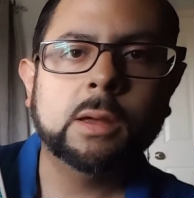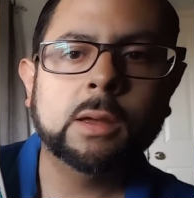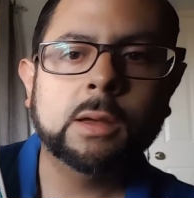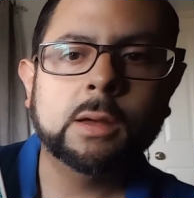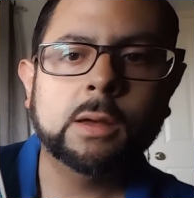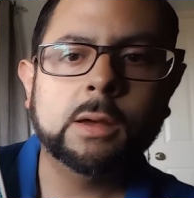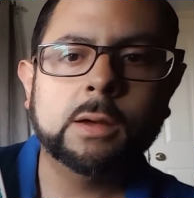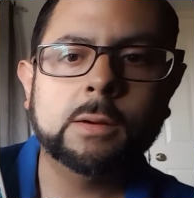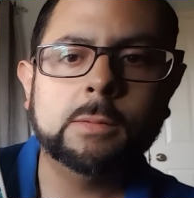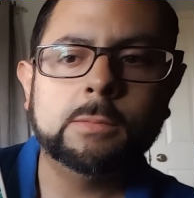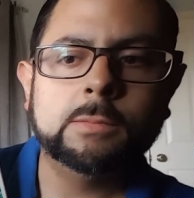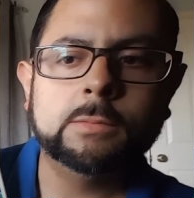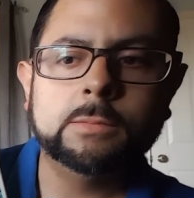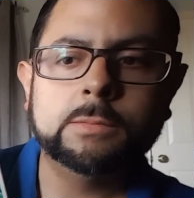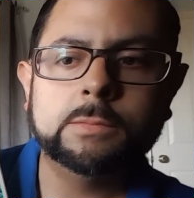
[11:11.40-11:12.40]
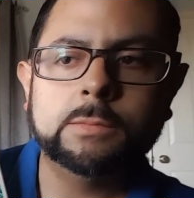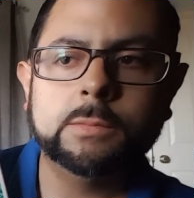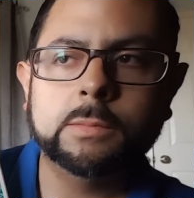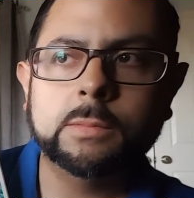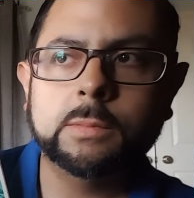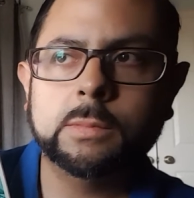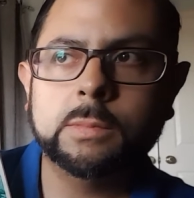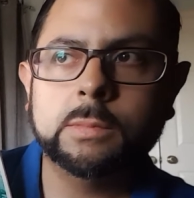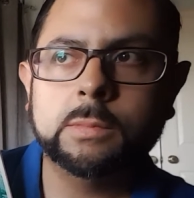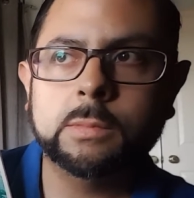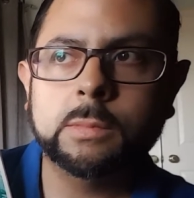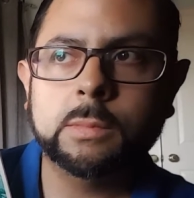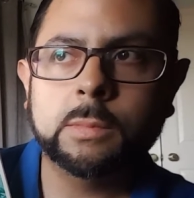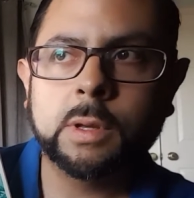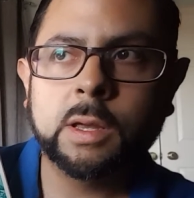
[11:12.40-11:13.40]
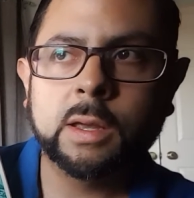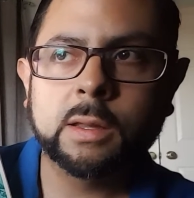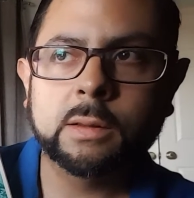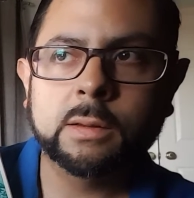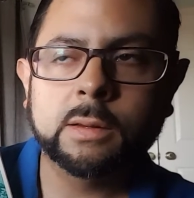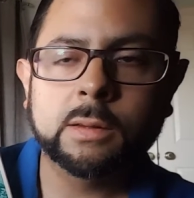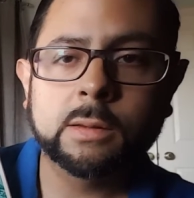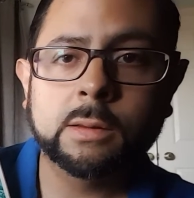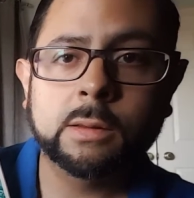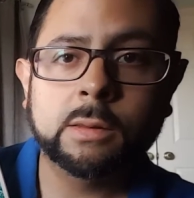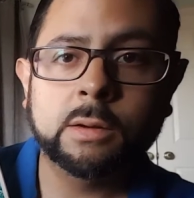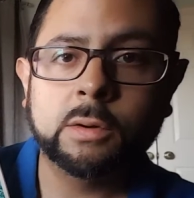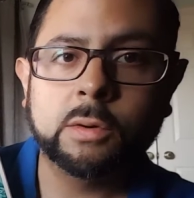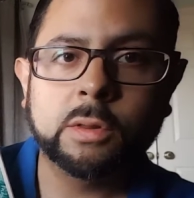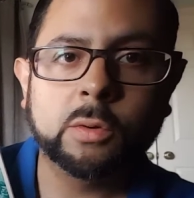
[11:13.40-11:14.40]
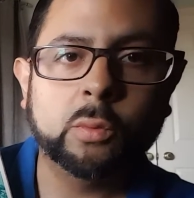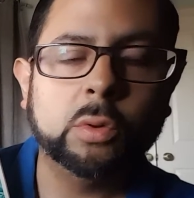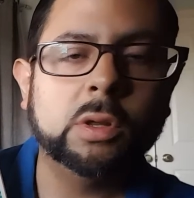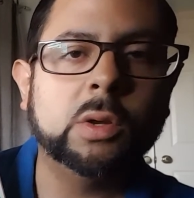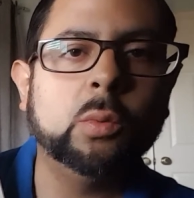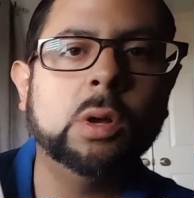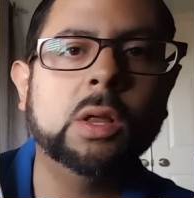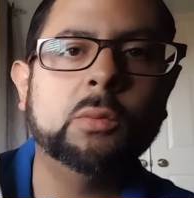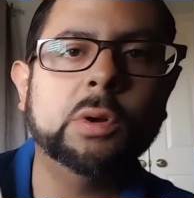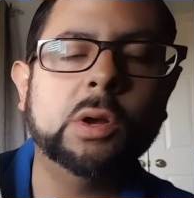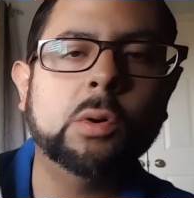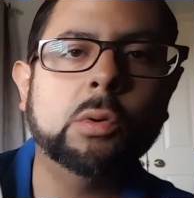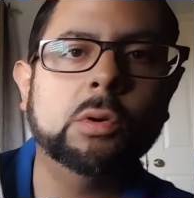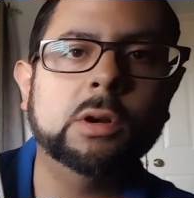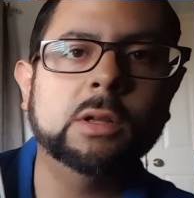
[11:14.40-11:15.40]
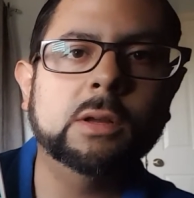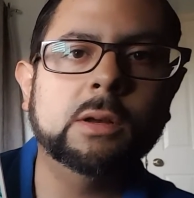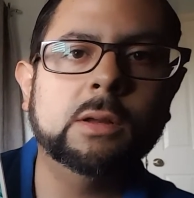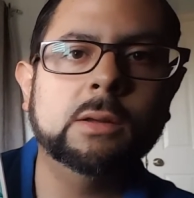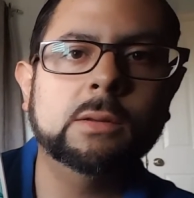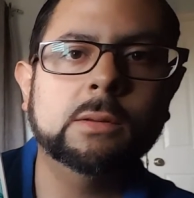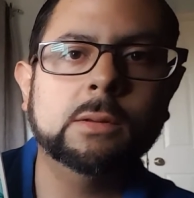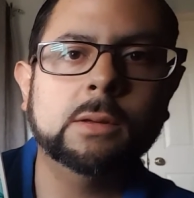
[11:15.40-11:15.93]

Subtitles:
and they're really well recorded.